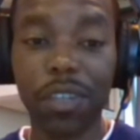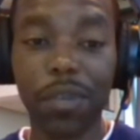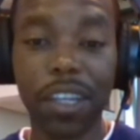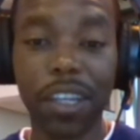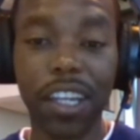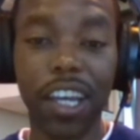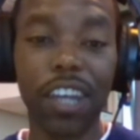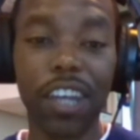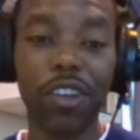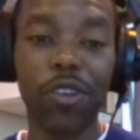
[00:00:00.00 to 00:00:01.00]
I mean, yeah.
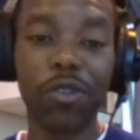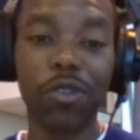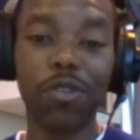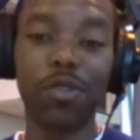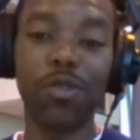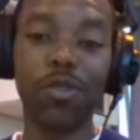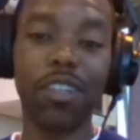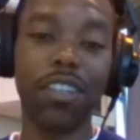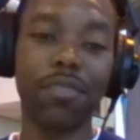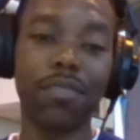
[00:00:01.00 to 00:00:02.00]
you know, to
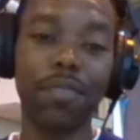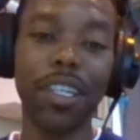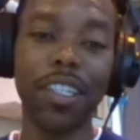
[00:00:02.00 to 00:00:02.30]
be